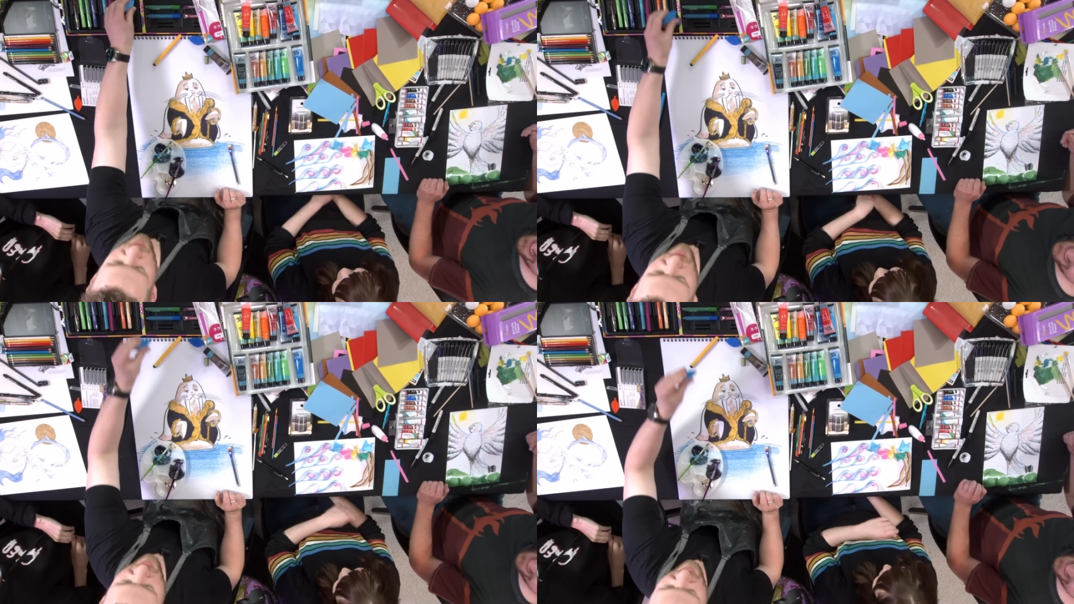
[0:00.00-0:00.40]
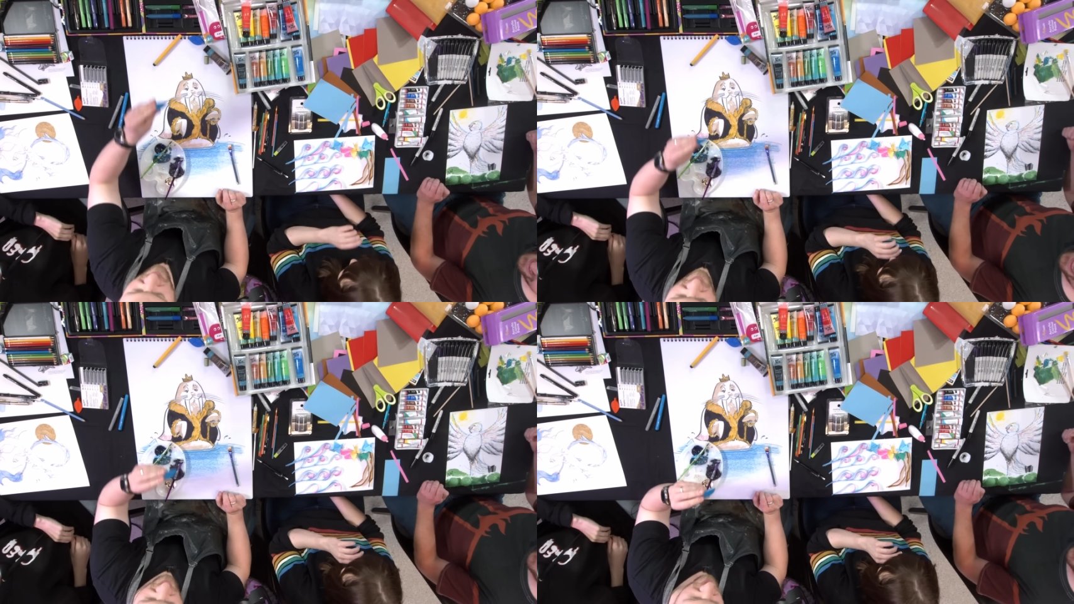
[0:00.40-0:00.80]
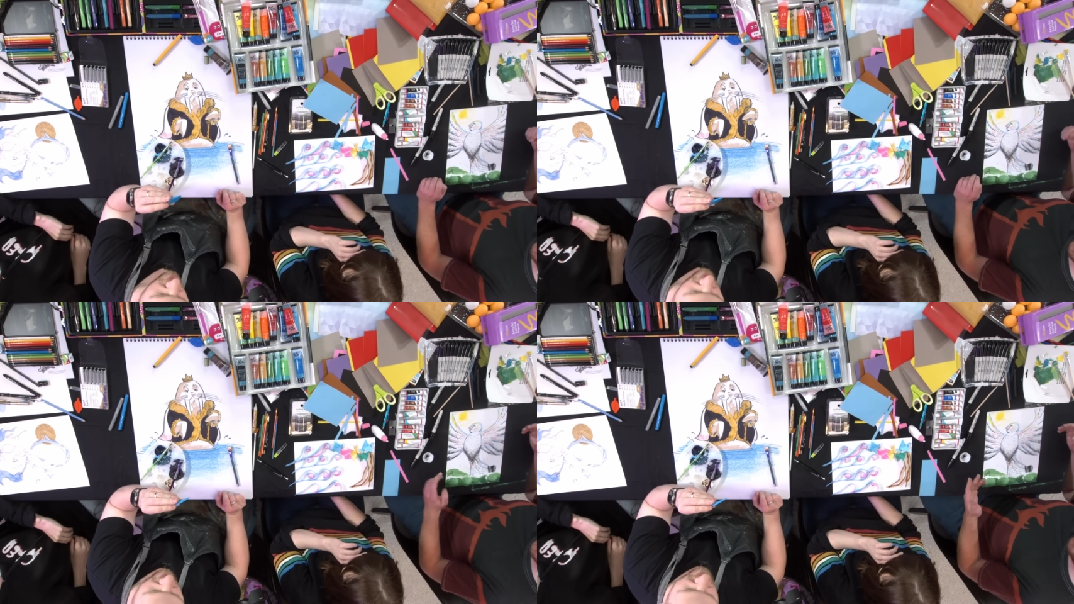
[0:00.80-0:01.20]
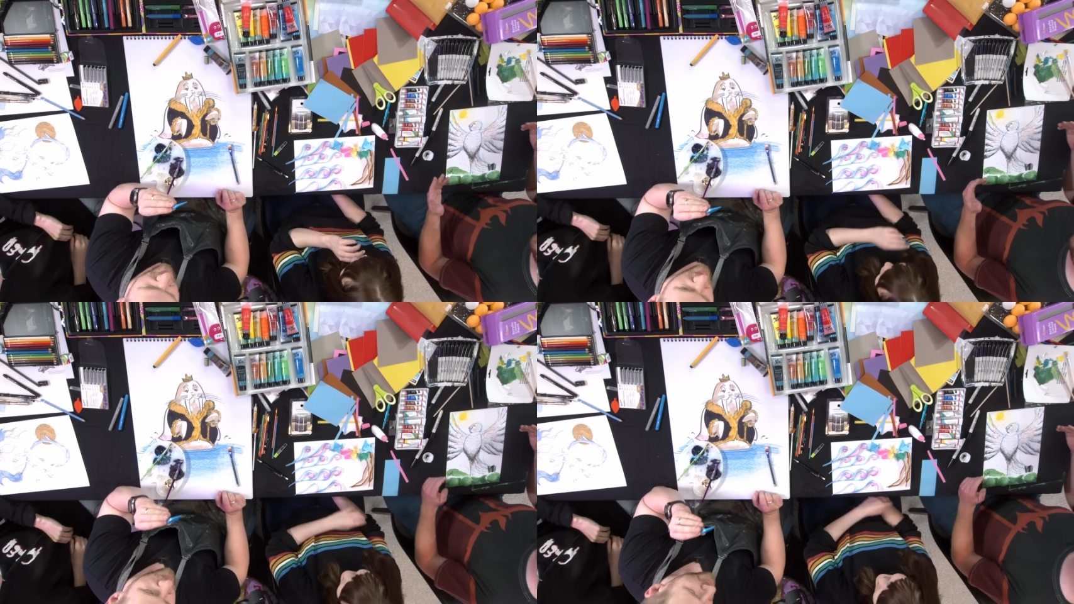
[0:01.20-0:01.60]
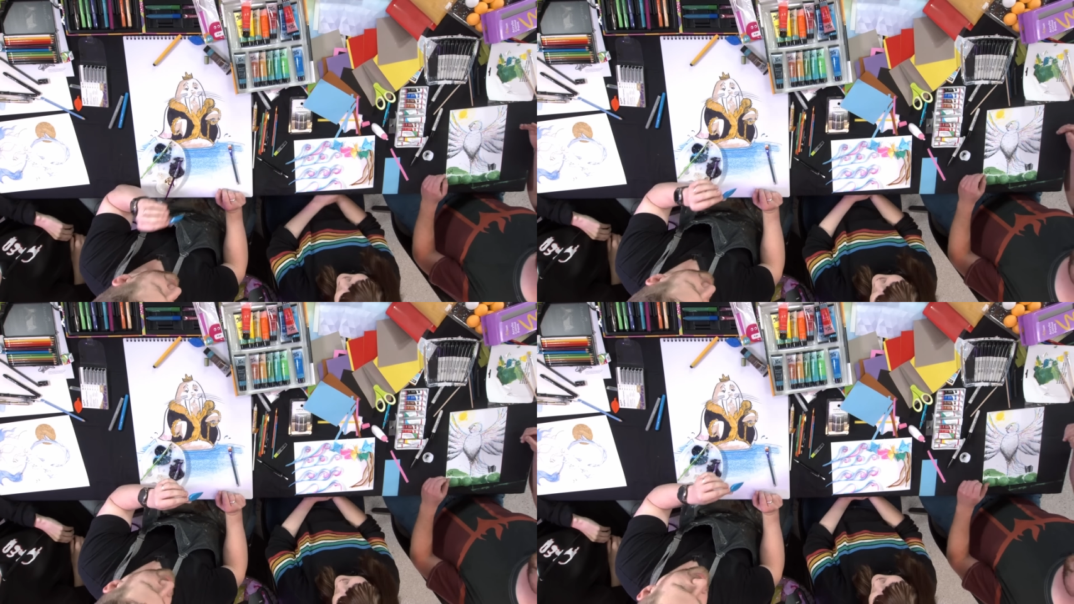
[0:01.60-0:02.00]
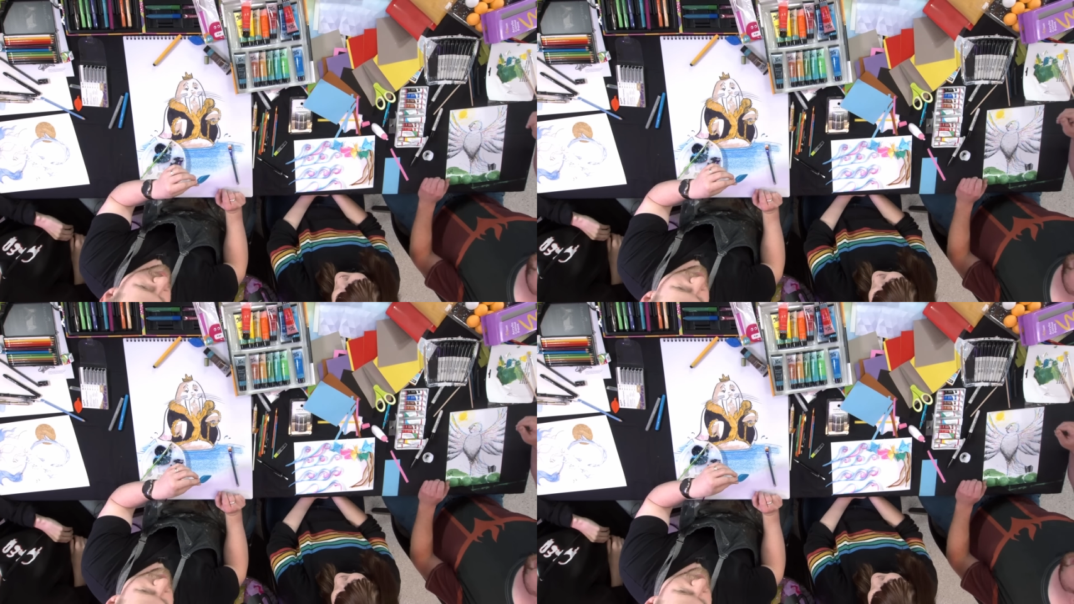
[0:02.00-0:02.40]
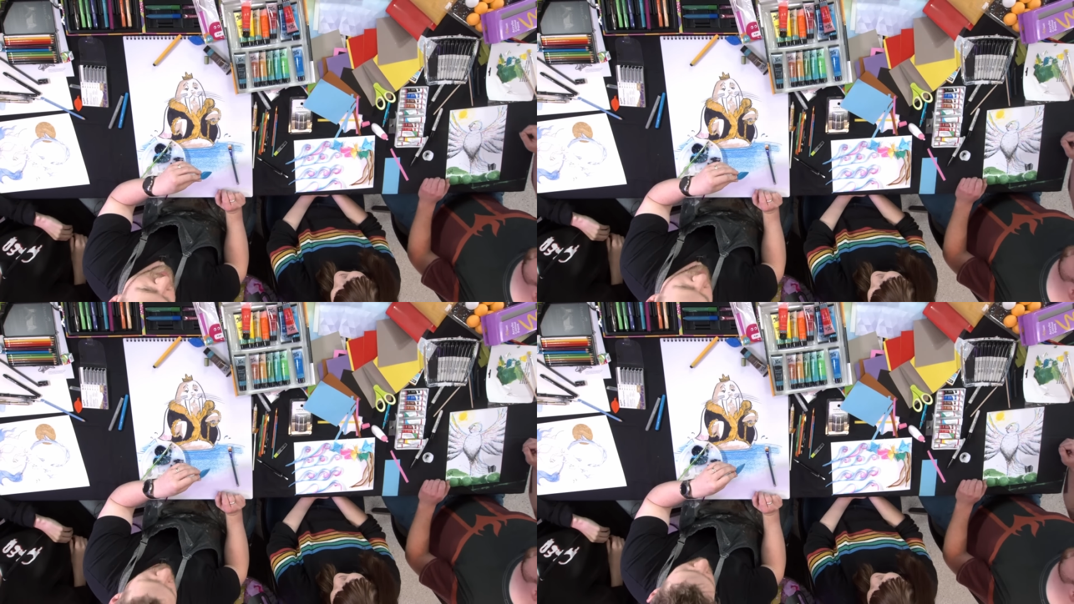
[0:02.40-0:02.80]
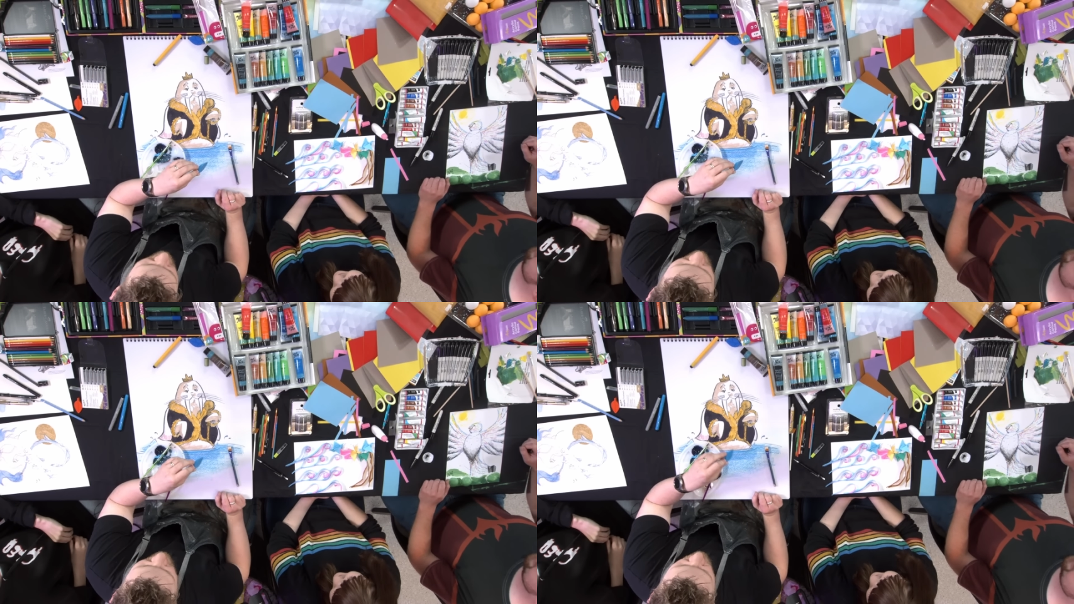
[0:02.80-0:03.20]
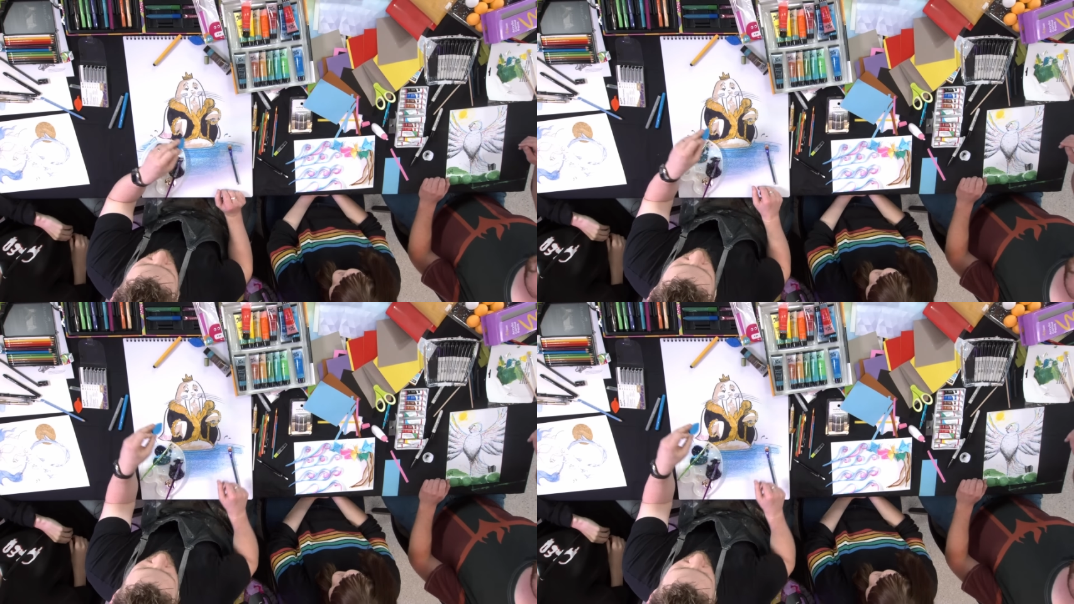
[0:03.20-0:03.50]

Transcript: (no speaker visible)